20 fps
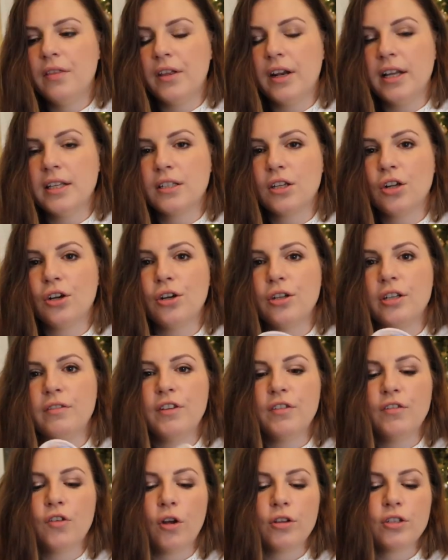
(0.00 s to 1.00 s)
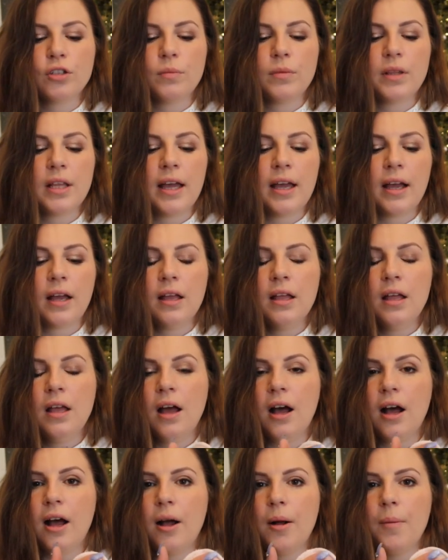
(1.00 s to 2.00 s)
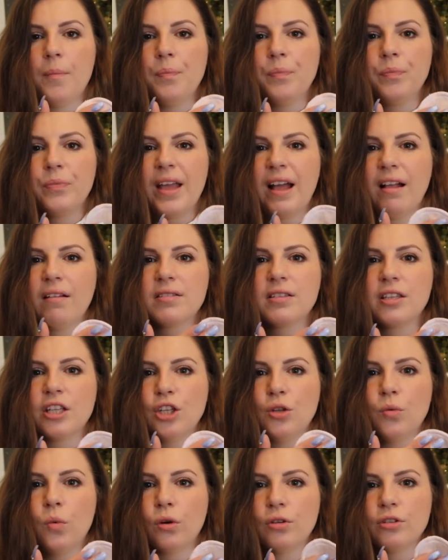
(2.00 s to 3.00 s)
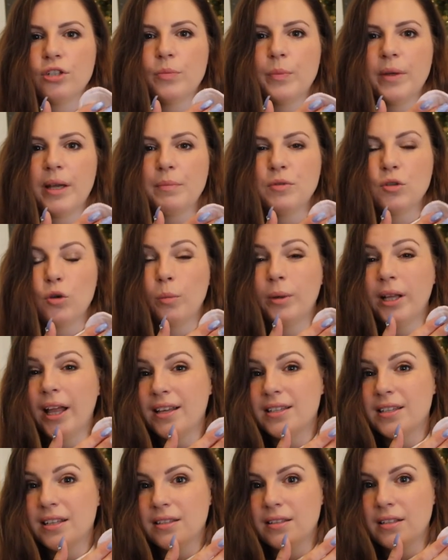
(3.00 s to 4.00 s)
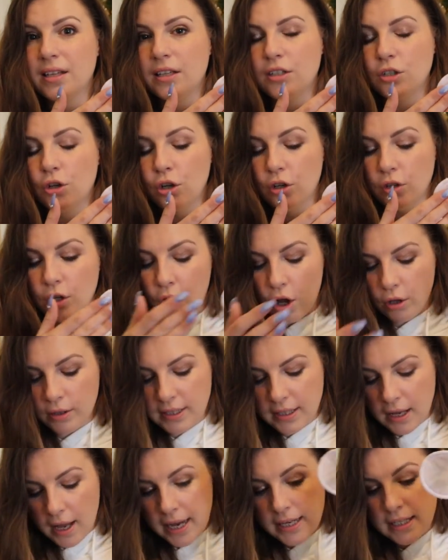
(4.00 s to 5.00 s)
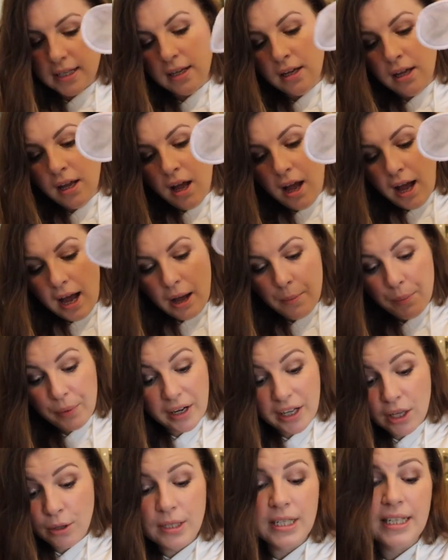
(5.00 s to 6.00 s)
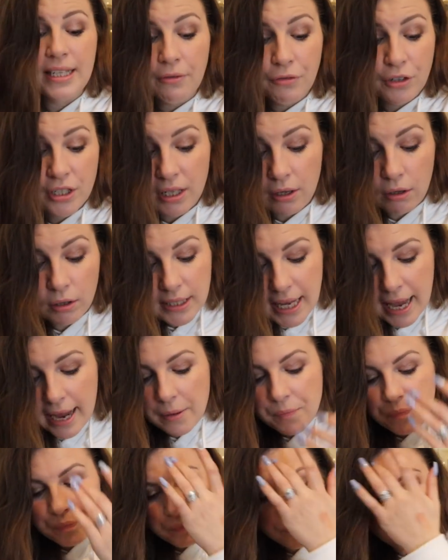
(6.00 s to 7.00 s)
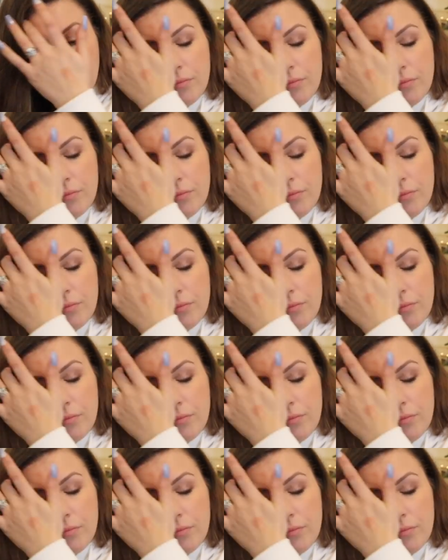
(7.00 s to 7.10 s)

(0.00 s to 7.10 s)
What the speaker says: then it's good. If you've got something else that you want to be absorbed less, it's good on the cotton side. But I use these every single day.